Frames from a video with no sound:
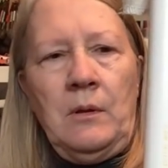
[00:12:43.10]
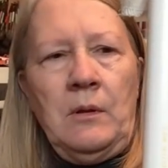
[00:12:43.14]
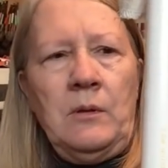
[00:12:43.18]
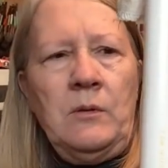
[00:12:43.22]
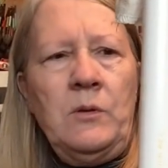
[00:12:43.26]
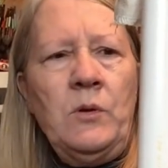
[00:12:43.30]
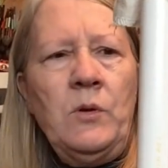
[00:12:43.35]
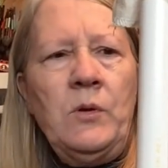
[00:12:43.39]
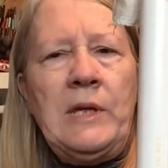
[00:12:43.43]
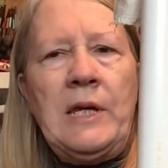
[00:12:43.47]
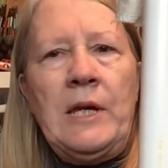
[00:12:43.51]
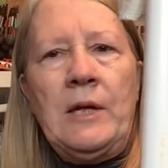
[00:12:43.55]

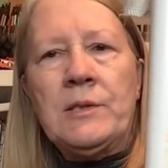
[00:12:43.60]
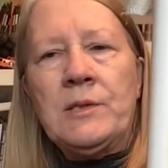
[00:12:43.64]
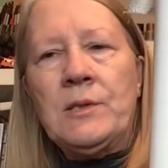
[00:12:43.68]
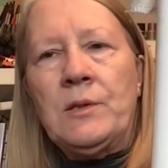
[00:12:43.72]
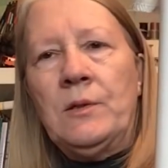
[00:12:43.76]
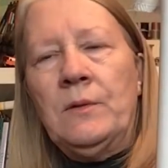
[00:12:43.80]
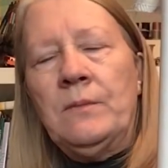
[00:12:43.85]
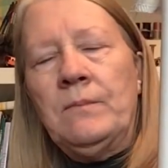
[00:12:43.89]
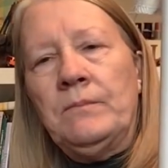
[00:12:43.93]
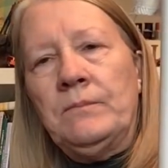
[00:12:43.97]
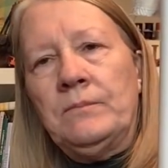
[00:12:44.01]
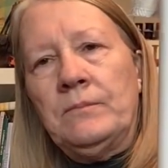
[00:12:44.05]

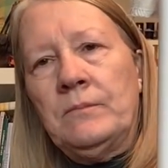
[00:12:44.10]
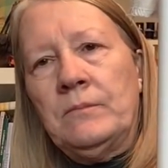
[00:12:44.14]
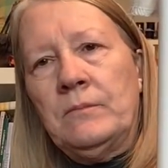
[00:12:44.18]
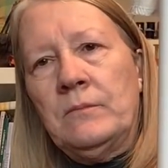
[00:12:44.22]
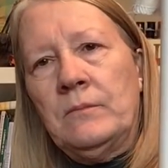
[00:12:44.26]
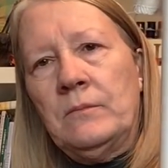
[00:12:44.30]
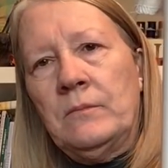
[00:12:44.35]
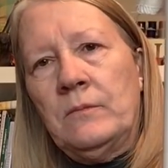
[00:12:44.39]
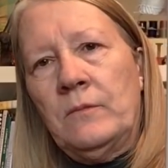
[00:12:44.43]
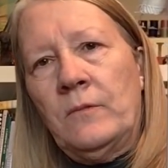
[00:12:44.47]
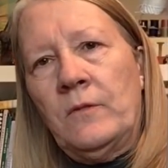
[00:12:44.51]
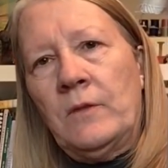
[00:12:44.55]
Newcastle
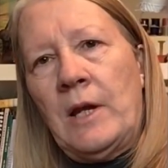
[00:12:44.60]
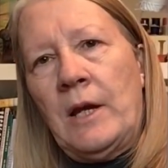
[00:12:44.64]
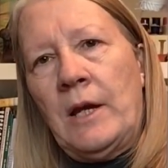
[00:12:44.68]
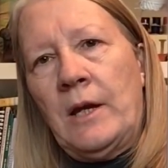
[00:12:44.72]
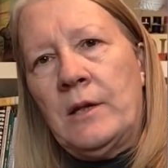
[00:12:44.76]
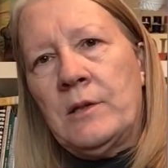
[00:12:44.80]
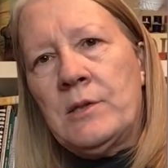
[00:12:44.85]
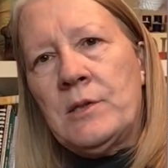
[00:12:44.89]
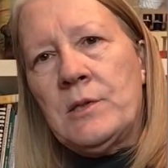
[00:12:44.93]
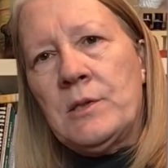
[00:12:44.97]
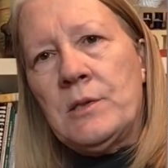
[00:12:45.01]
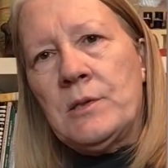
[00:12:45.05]

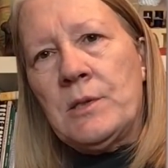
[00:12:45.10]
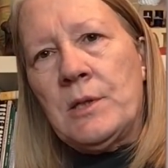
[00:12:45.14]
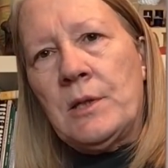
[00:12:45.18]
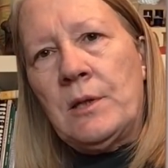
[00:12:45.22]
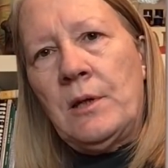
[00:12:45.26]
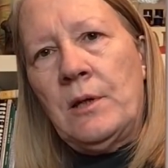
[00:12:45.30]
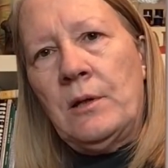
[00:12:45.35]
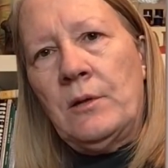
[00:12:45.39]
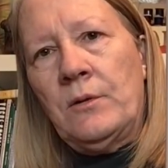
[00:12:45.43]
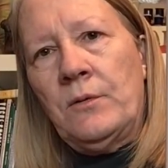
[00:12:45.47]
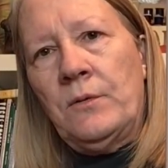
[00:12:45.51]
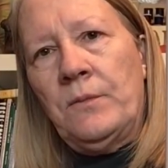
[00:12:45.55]
flax is the
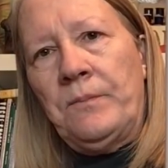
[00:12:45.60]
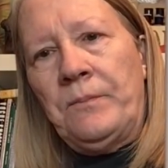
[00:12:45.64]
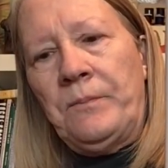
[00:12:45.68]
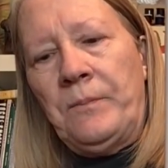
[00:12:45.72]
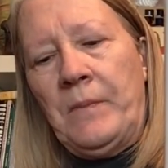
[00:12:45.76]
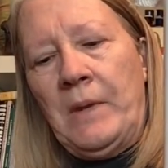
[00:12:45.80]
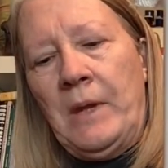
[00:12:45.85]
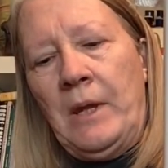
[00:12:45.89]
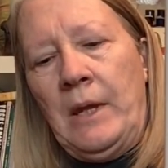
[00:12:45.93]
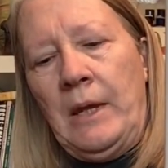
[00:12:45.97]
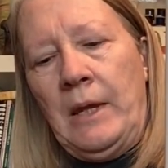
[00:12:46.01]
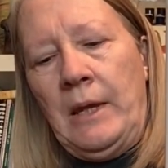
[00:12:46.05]
color,
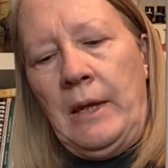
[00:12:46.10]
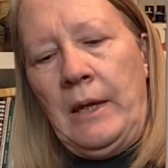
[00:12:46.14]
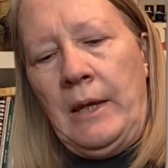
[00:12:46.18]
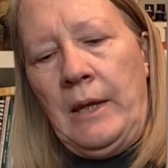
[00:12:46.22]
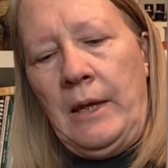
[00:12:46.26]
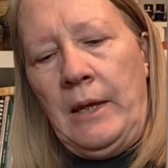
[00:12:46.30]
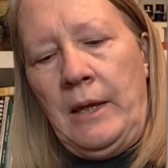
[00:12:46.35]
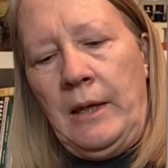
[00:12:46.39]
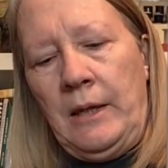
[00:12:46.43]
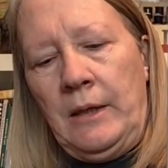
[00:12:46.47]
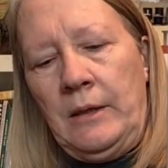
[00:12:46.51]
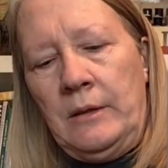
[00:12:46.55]

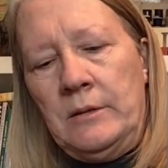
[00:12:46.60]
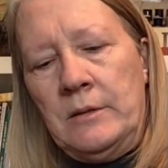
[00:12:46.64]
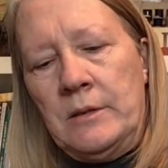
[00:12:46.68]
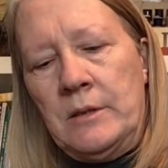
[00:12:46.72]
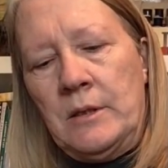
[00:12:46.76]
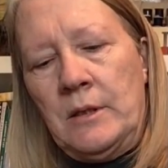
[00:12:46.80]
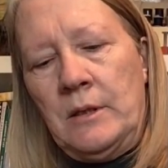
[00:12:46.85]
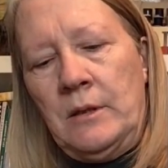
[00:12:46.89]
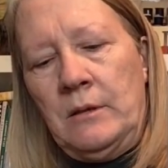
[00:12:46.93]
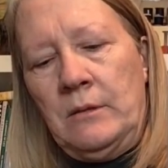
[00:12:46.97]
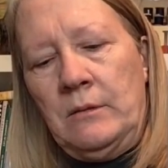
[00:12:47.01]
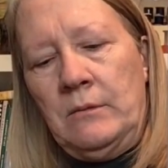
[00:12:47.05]
and
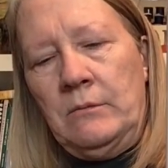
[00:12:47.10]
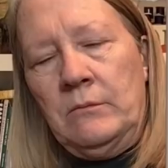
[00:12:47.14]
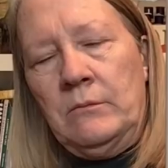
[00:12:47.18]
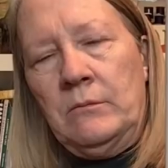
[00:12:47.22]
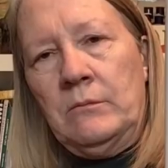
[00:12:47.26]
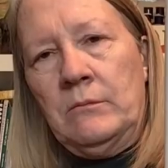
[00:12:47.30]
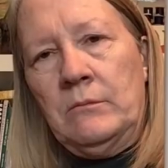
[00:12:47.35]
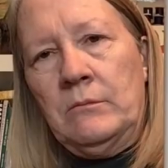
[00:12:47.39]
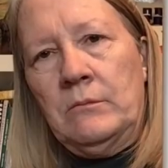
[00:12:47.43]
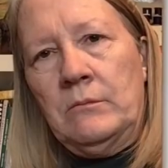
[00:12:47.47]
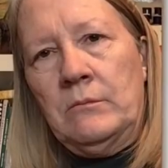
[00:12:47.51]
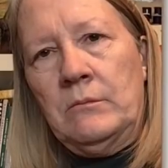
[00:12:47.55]

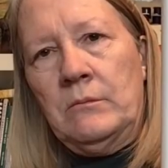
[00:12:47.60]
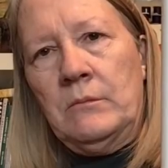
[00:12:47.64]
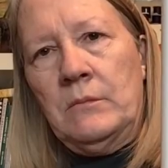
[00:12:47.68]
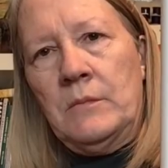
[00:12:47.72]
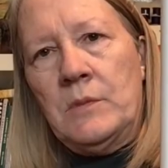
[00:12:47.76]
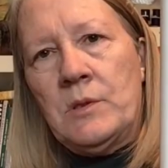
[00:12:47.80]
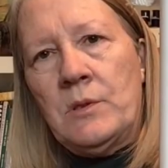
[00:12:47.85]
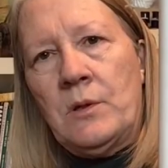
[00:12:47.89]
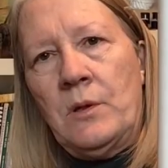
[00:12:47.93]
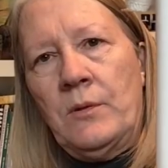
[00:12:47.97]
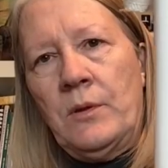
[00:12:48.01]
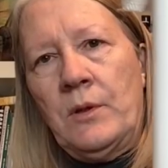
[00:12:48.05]

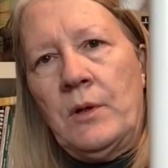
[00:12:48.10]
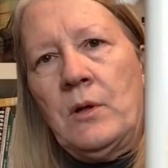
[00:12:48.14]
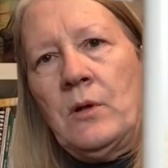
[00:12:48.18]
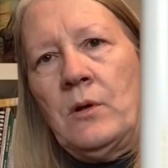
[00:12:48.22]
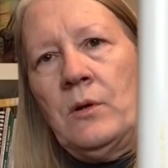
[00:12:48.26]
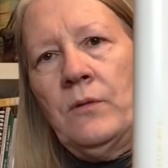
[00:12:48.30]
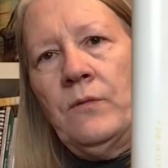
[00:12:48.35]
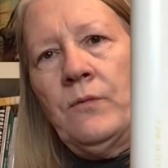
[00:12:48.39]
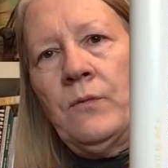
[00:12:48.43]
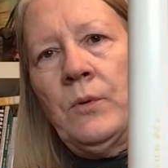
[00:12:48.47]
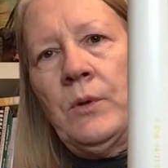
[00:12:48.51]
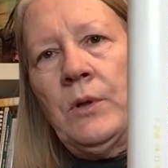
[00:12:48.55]
it's all the
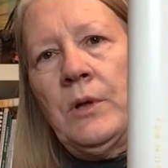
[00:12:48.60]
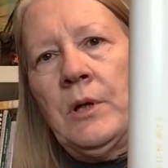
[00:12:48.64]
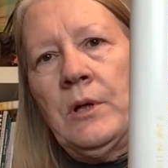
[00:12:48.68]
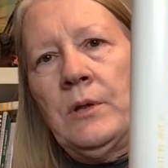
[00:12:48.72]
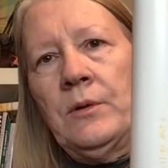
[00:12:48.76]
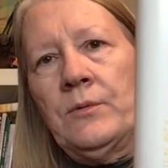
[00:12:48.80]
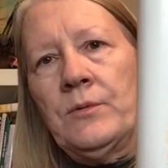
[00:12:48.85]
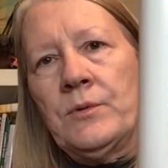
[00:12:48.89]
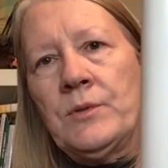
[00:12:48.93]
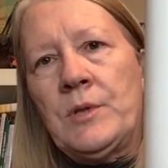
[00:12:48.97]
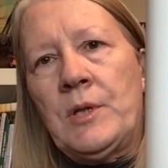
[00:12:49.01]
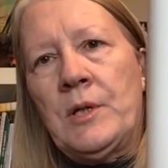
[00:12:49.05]
called for
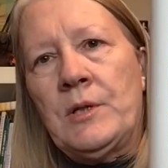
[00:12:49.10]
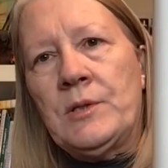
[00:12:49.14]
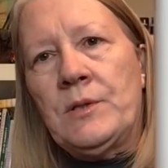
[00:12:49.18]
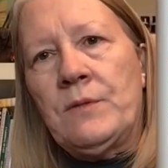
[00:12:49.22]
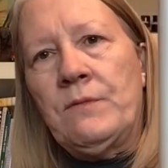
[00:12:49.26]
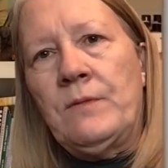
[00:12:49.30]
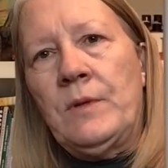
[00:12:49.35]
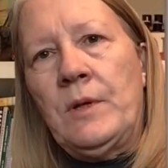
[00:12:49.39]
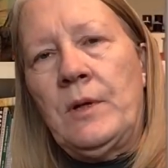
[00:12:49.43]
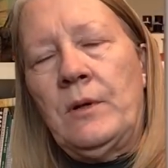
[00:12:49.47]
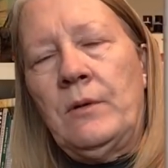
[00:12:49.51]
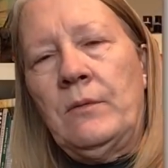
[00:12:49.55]
colors as of
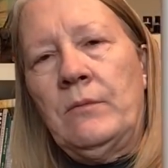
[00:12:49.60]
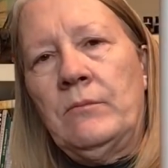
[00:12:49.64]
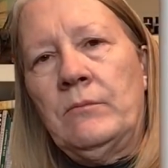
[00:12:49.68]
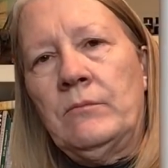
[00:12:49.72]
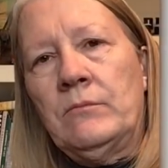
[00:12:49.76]
now.